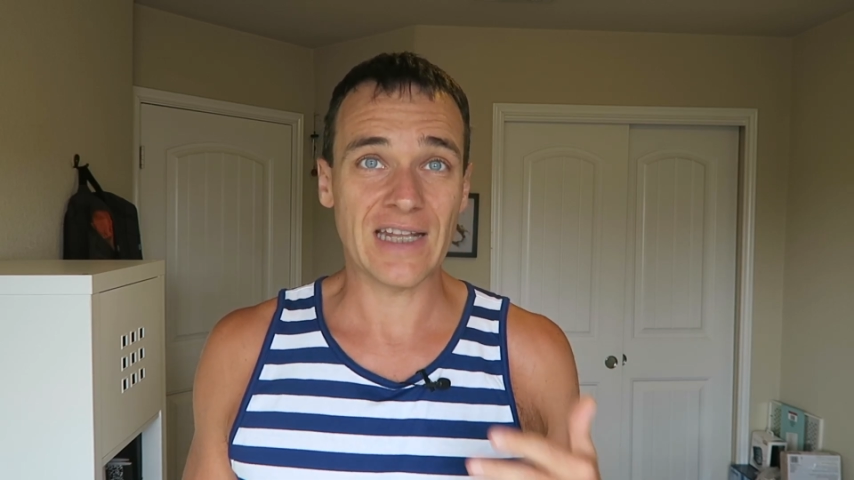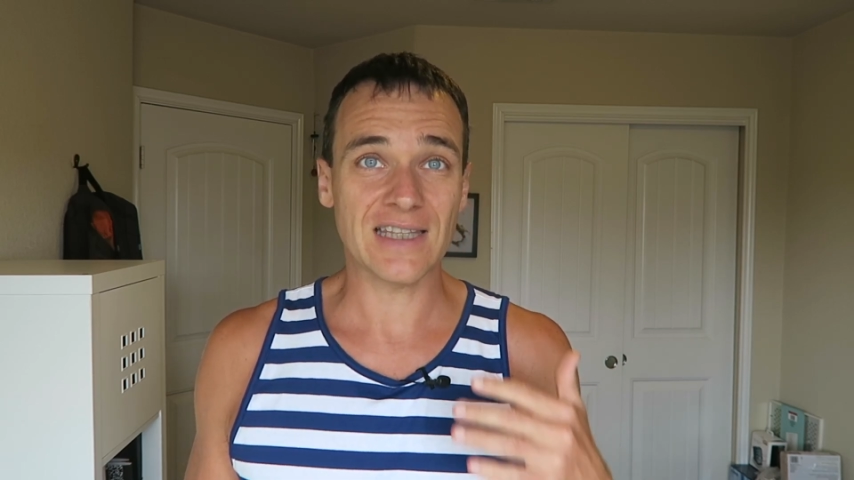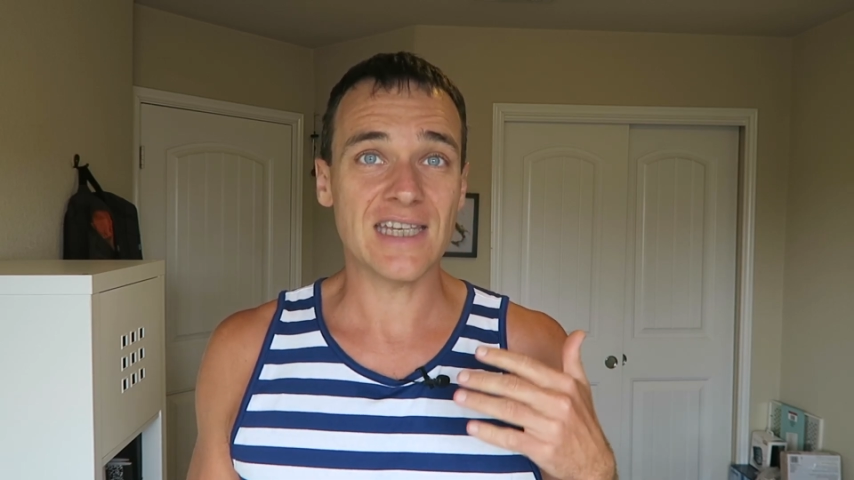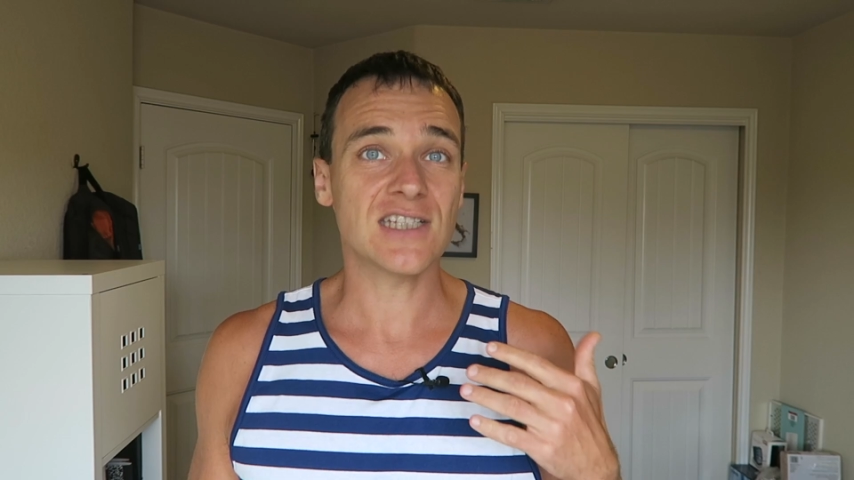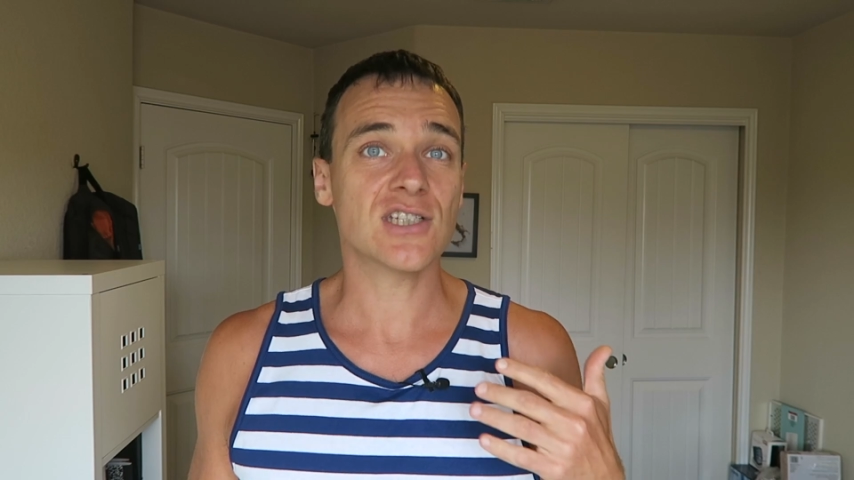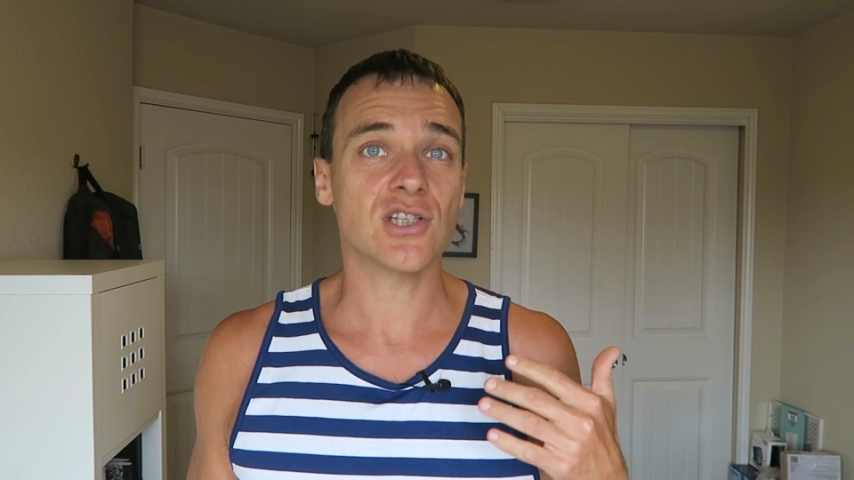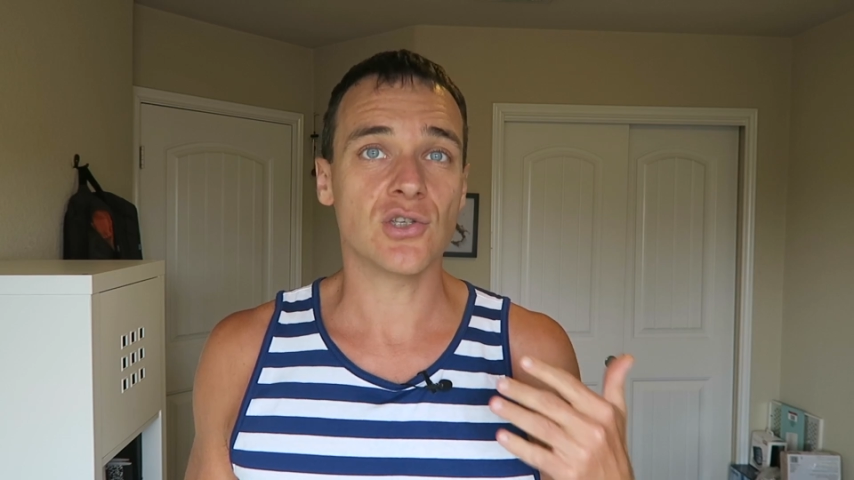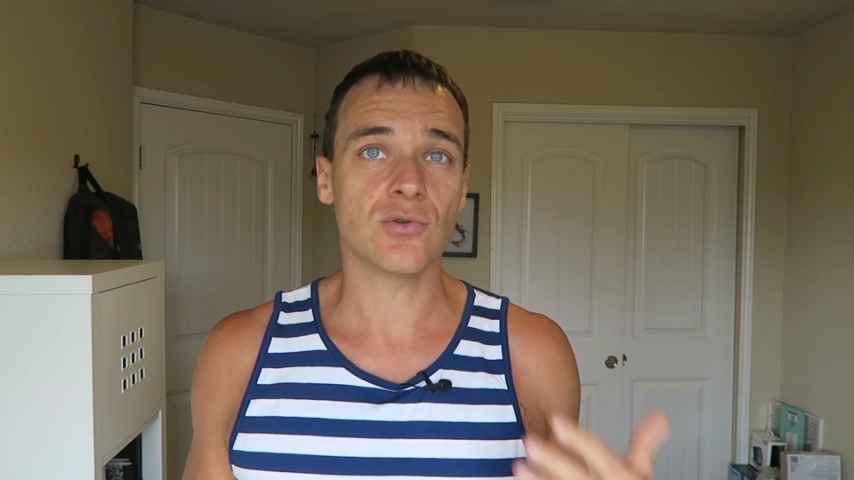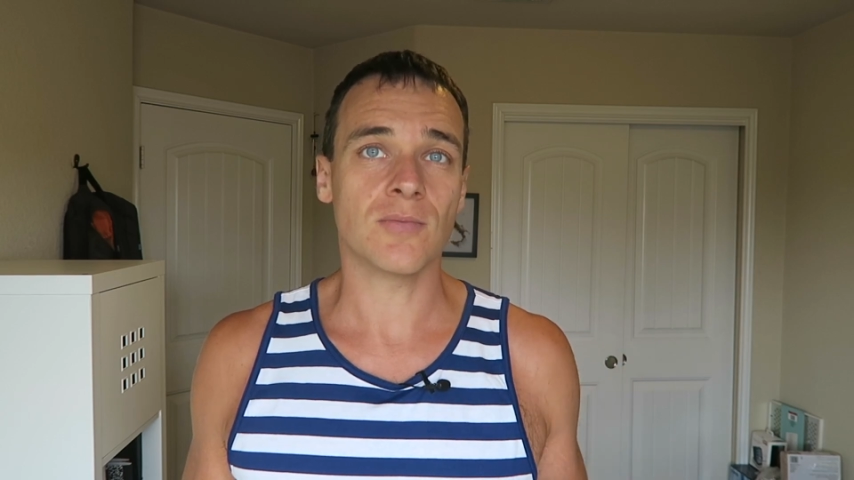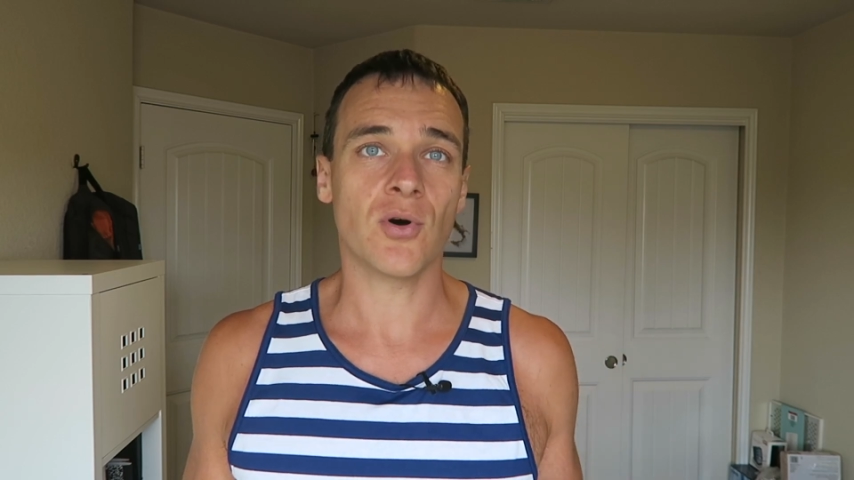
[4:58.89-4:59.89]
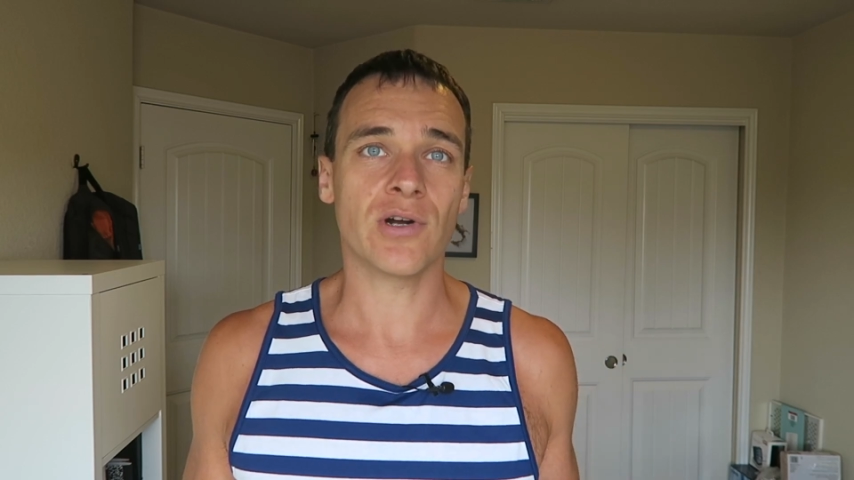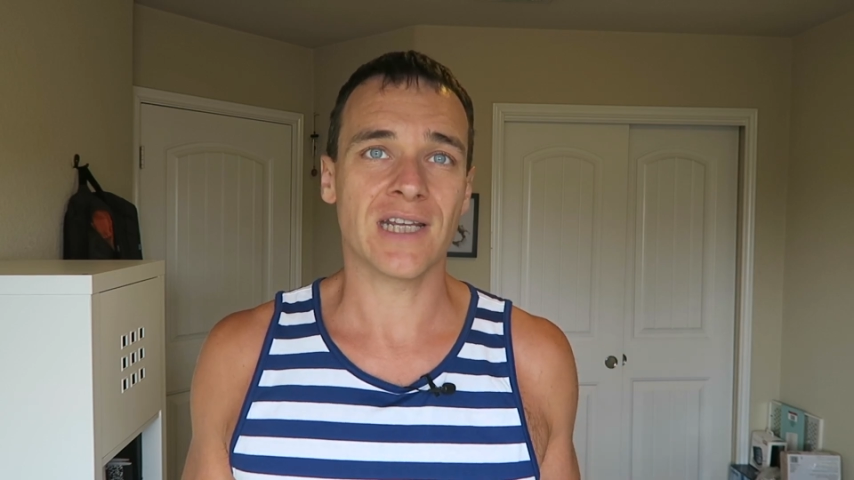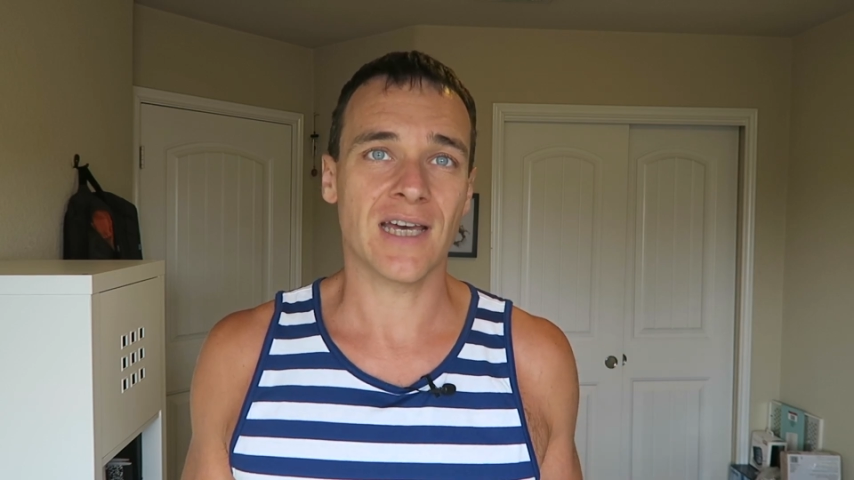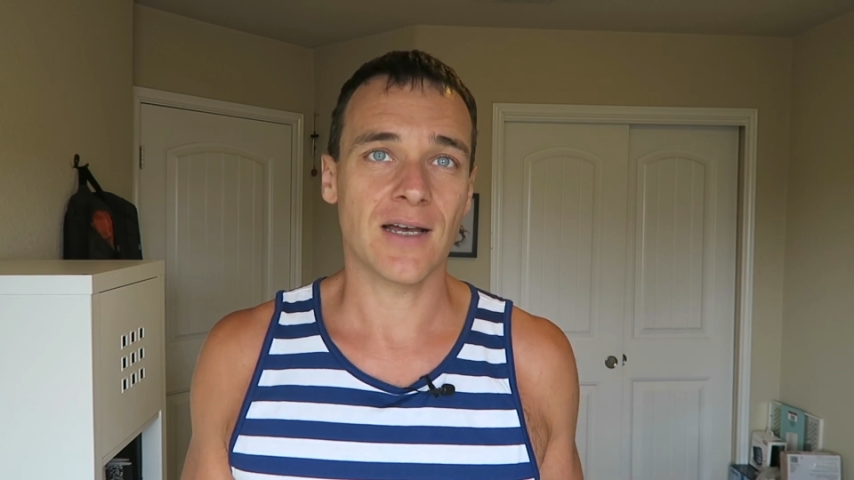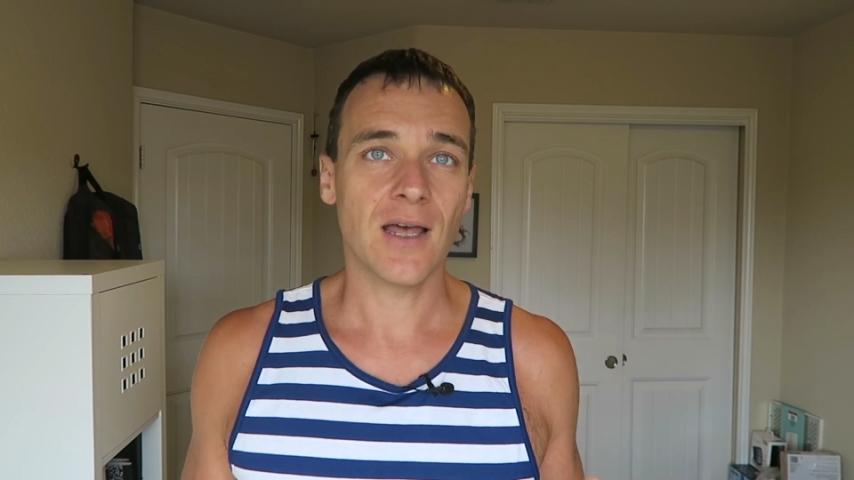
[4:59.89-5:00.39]
and leads to
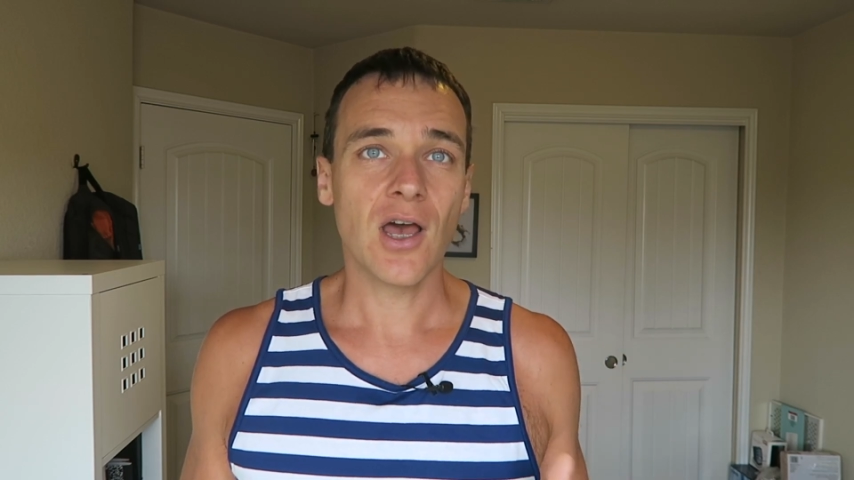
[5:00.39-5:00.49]
eudaimonia.